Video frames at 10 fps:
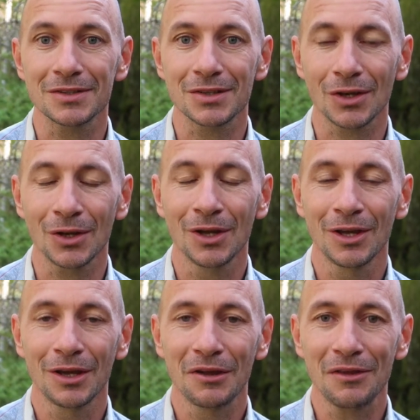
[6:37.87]
So
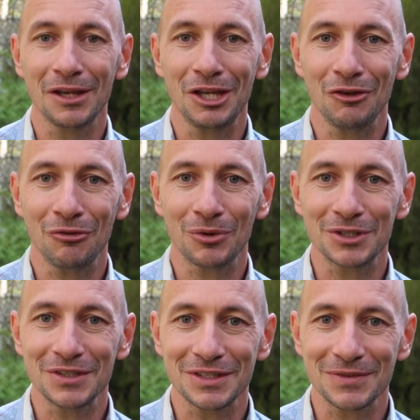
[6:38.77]
thank you for
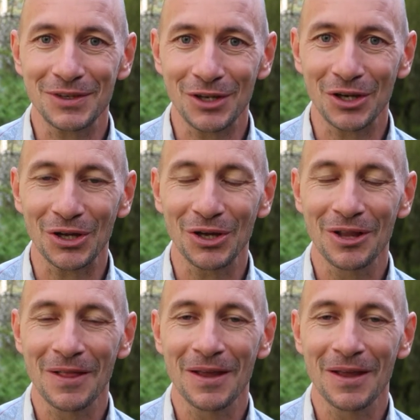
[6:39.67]
watching this video.